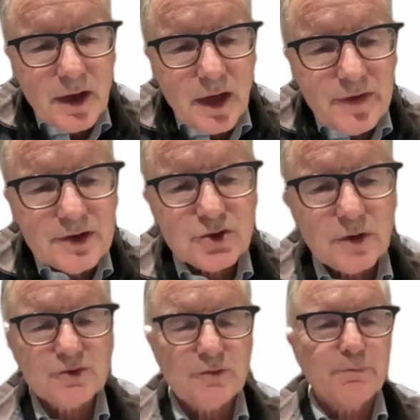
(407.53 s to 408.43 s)
I think in
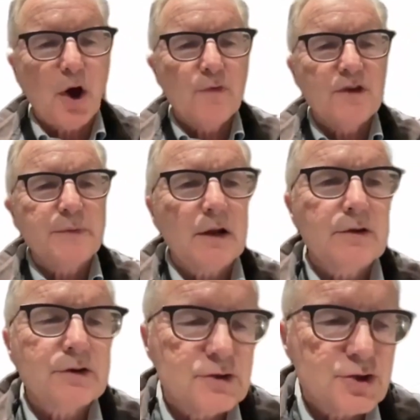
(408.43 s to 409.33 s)
terms of bone, there's been a
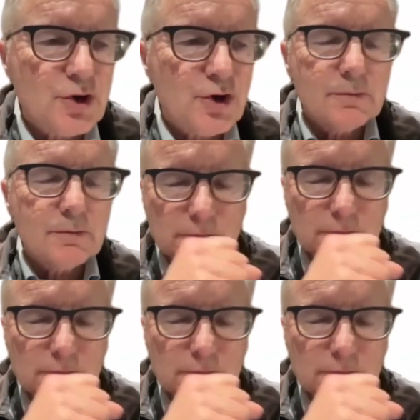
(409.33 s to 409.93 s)
lot of concern,